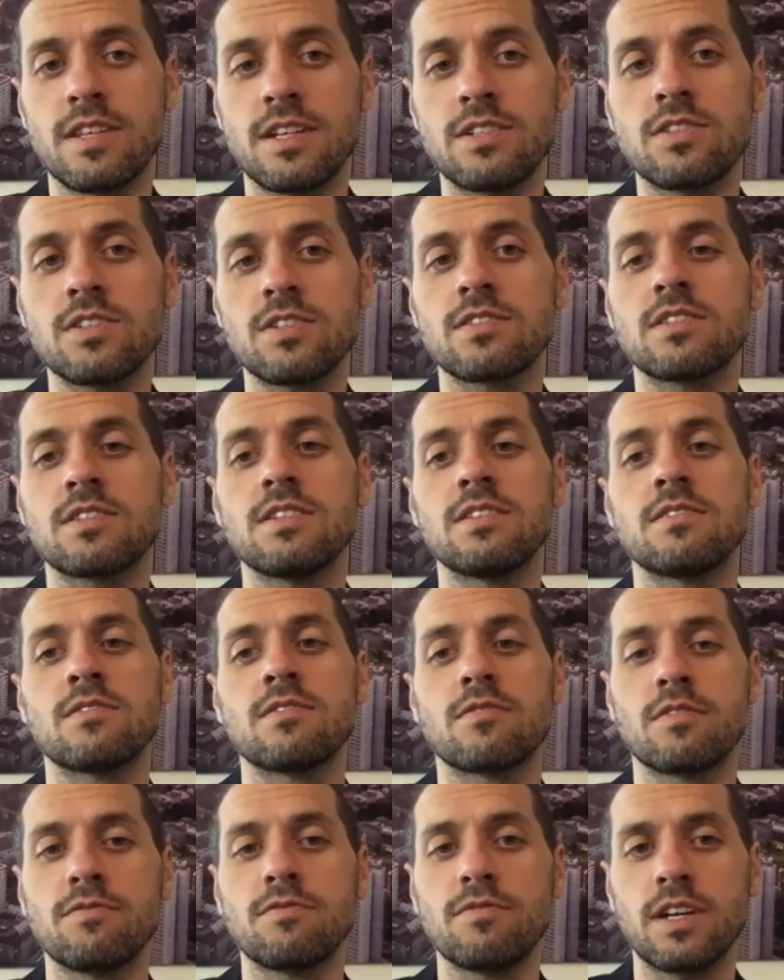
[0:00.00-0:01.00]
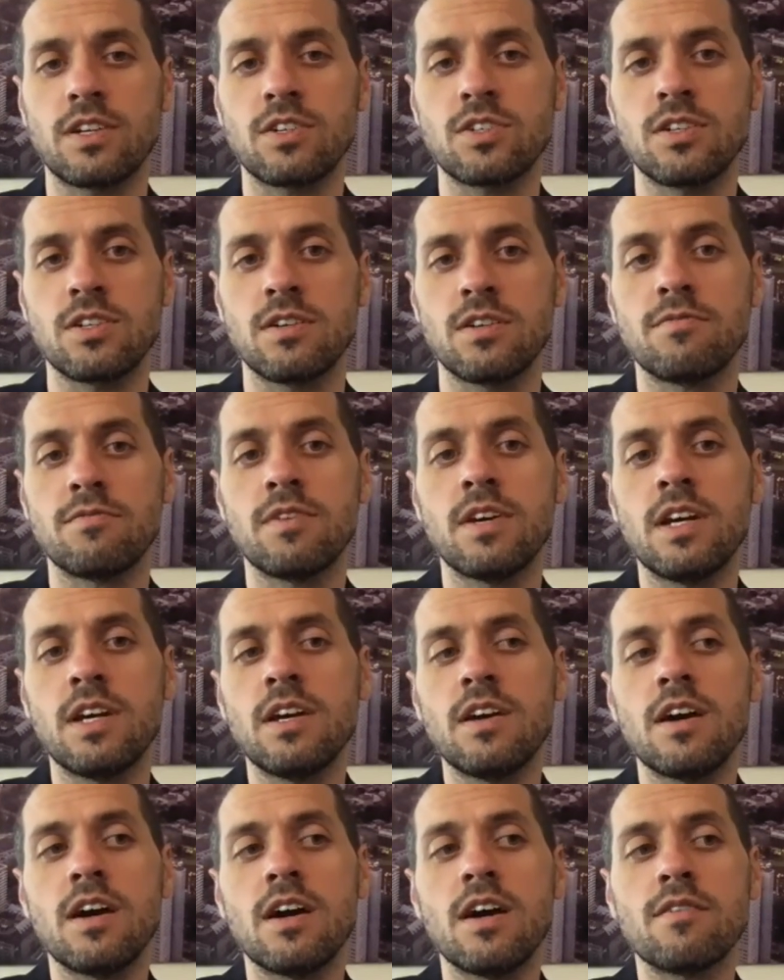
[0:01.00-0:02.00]
That just is a reflection of
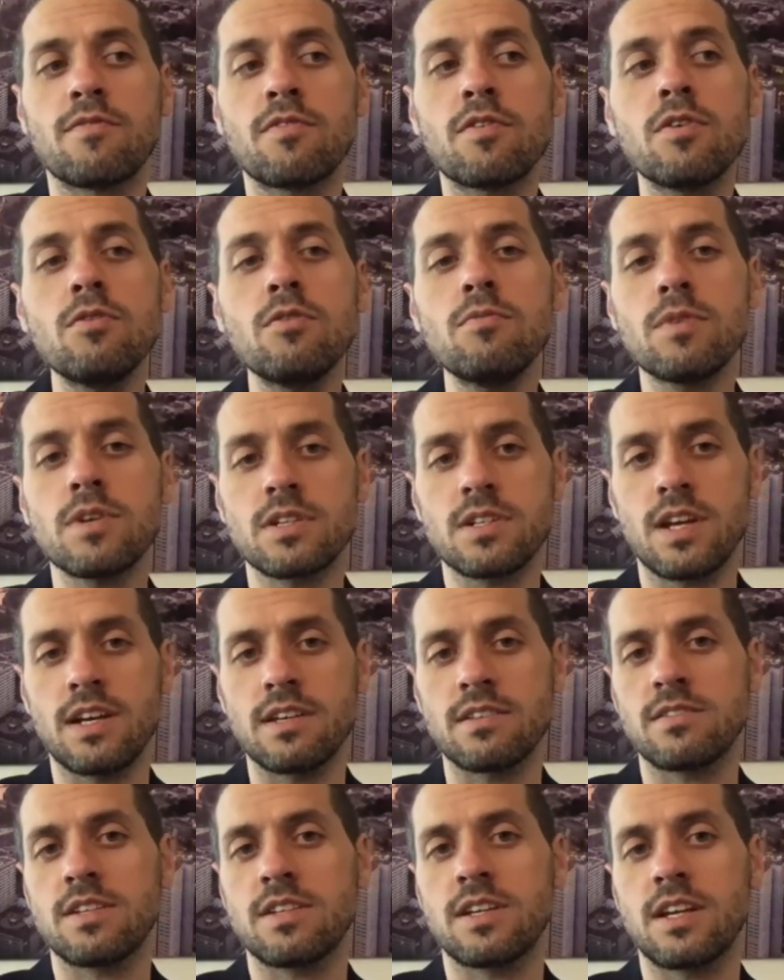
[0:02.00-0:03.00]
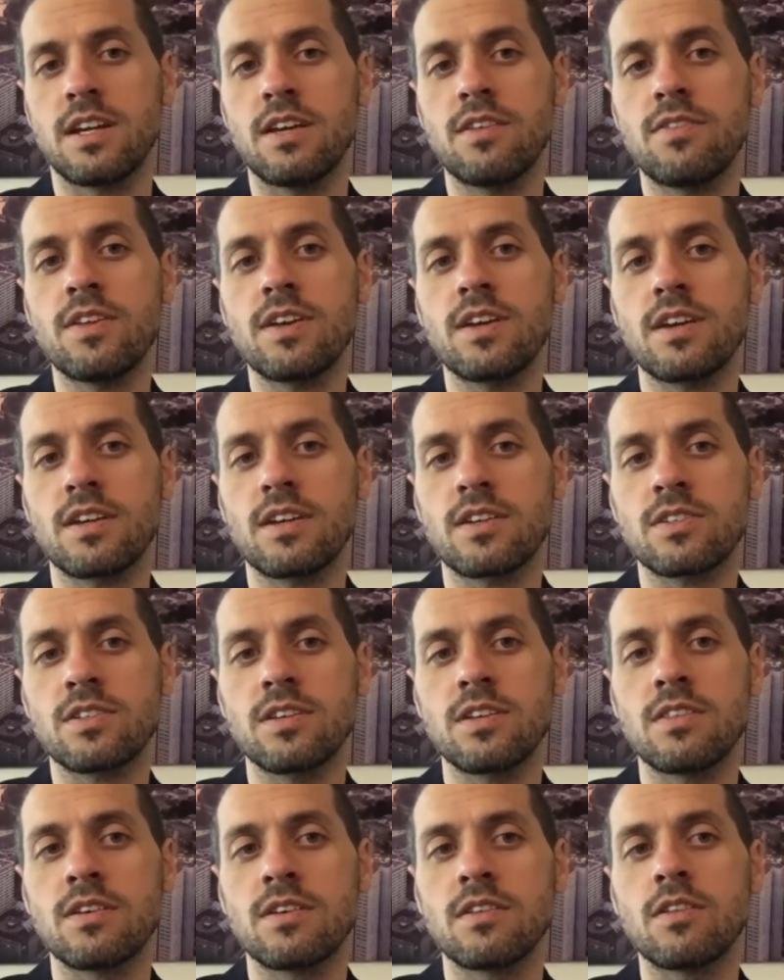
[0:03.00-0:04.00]
of who we're testing. And I think
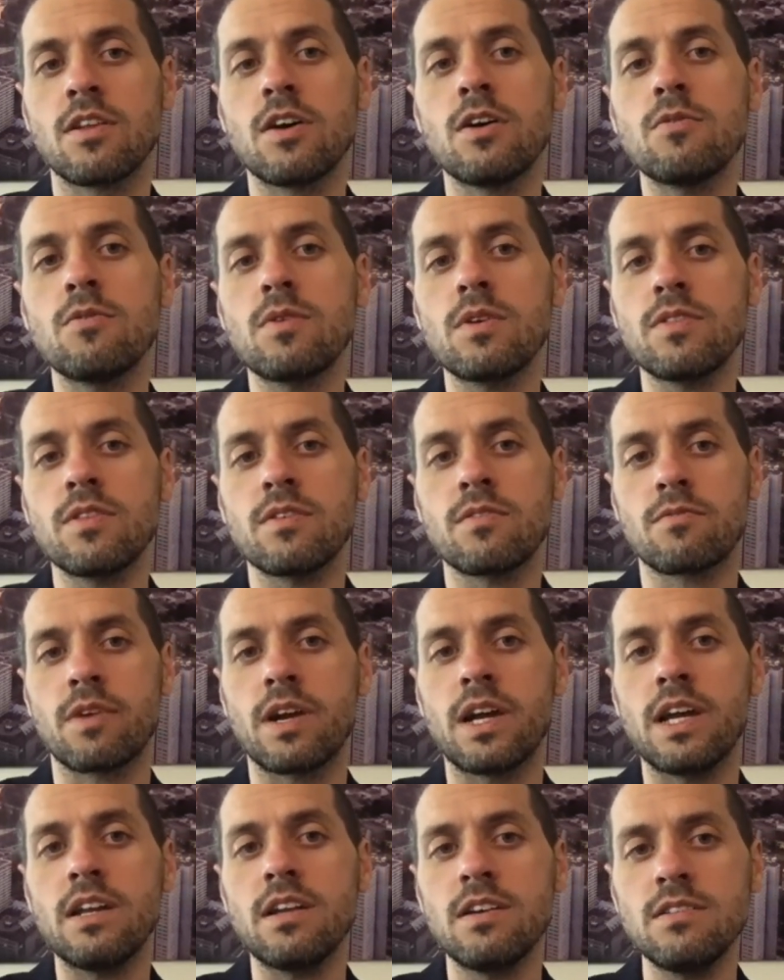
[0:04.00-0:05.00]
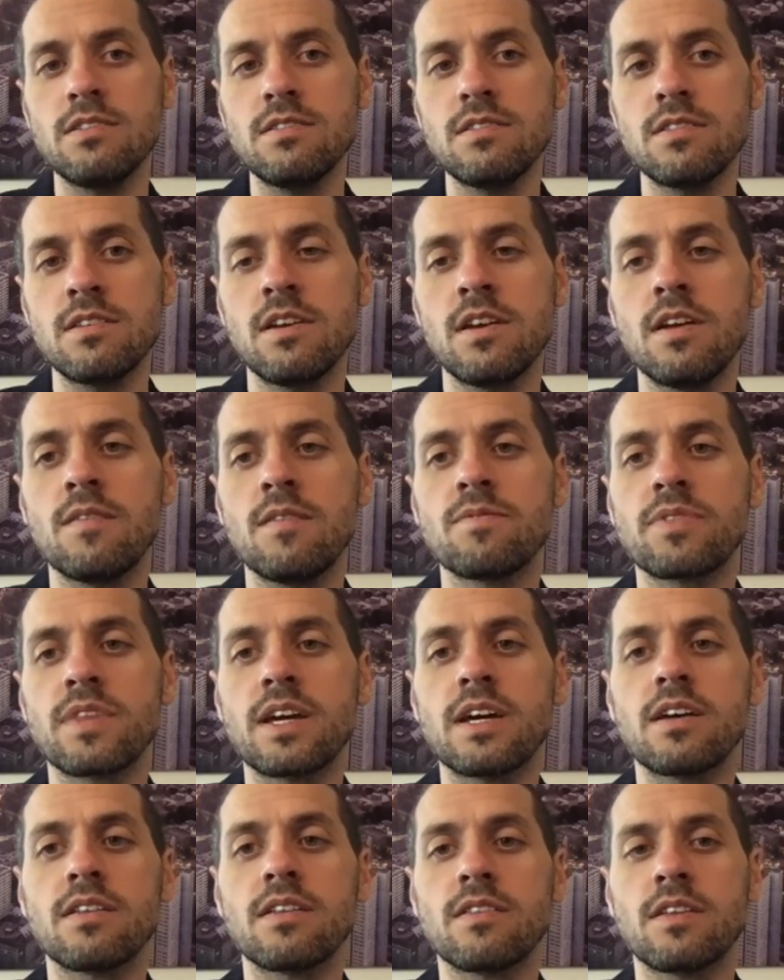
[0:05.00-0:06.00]
actually the lower the rate is,
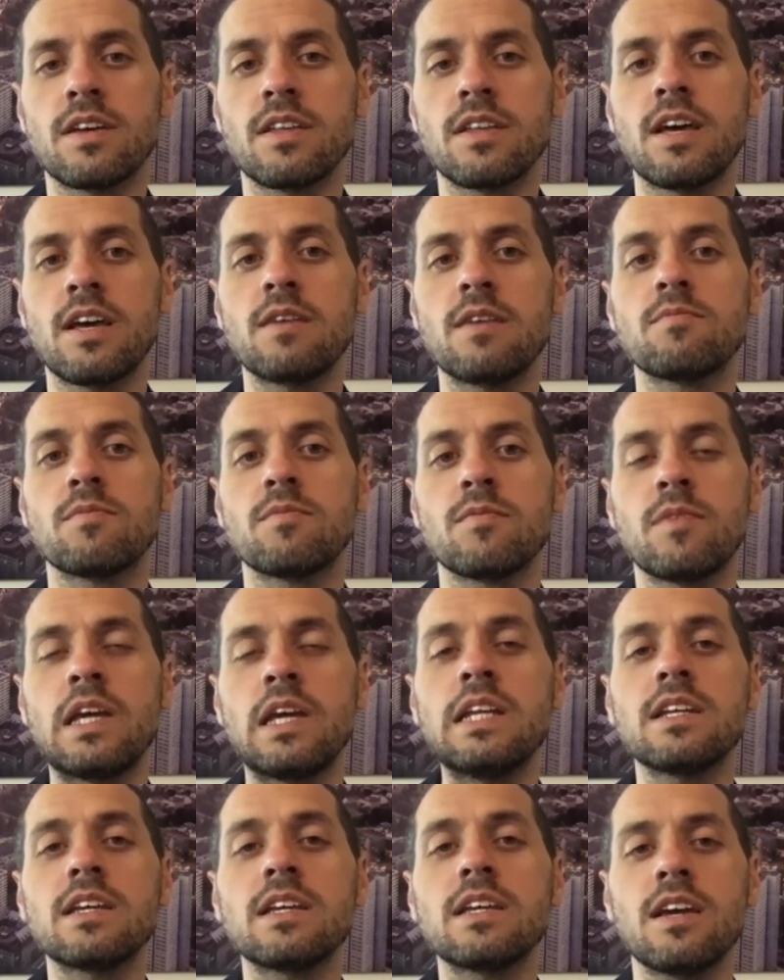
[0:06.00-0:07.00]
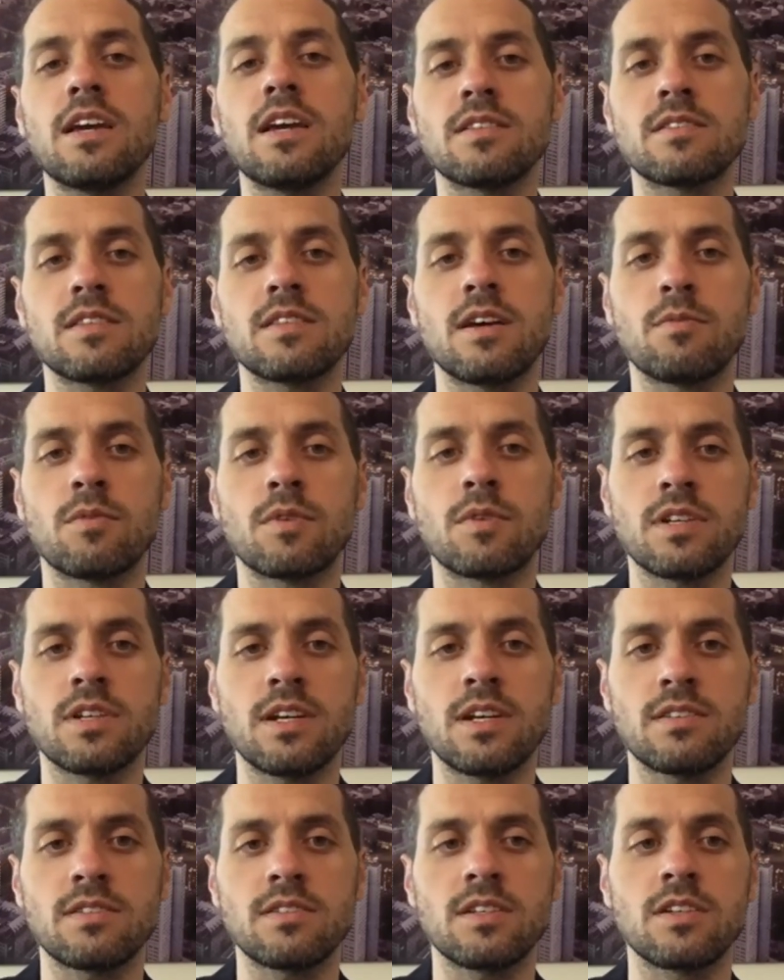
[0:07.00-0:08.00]
that then that indicates that we're
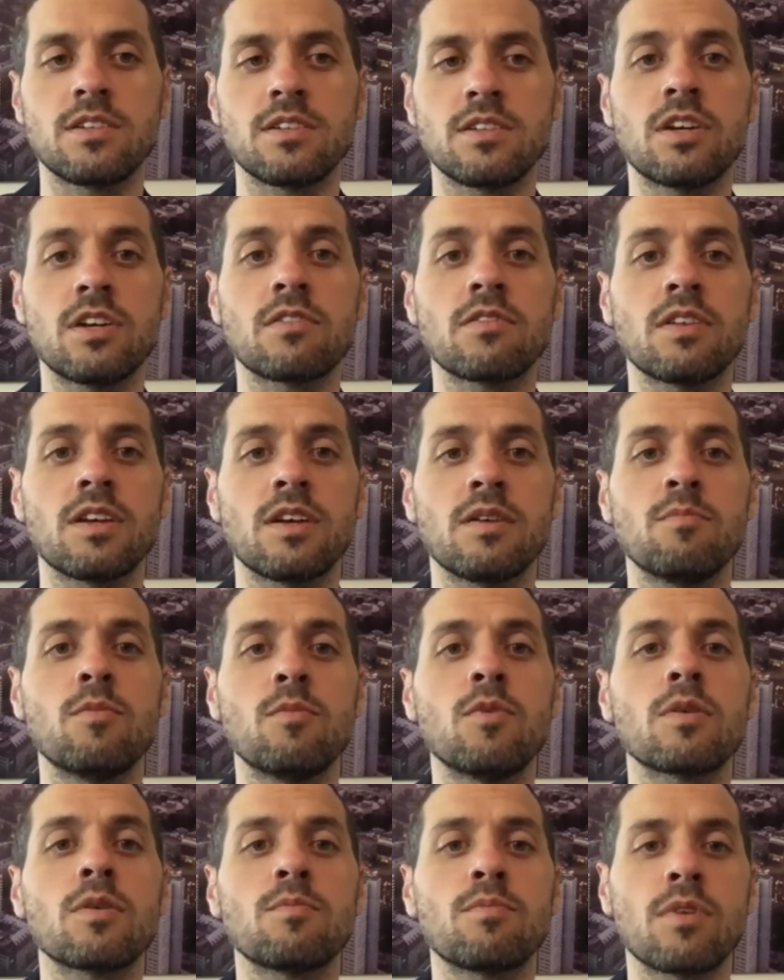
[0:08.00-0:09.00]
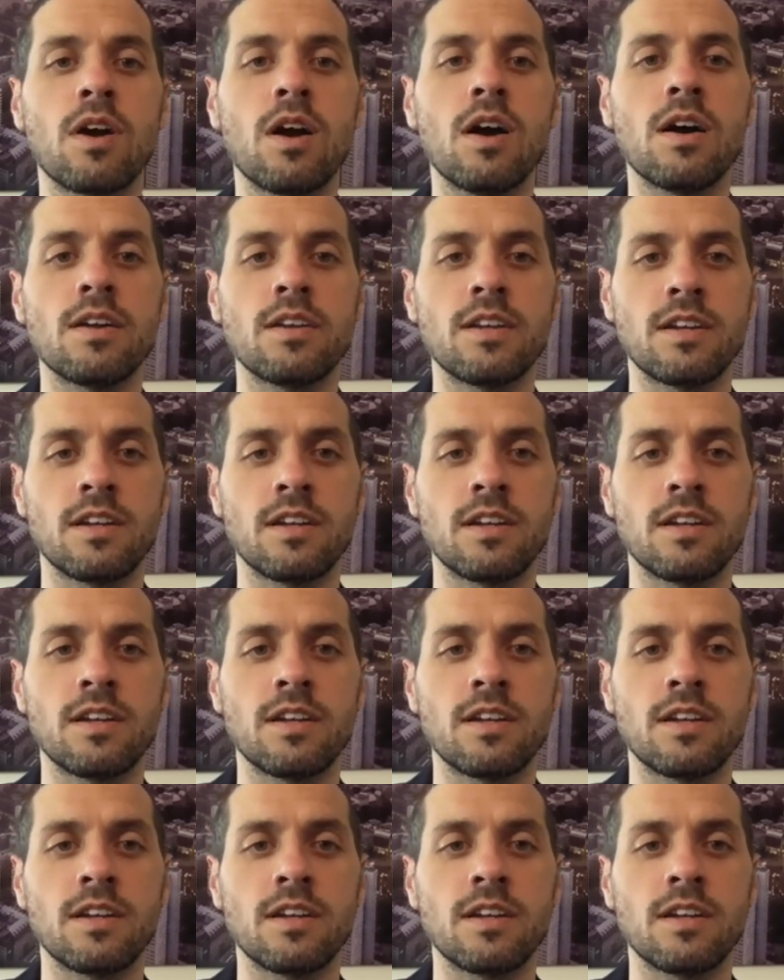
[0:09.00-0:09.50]
testing generally a more broad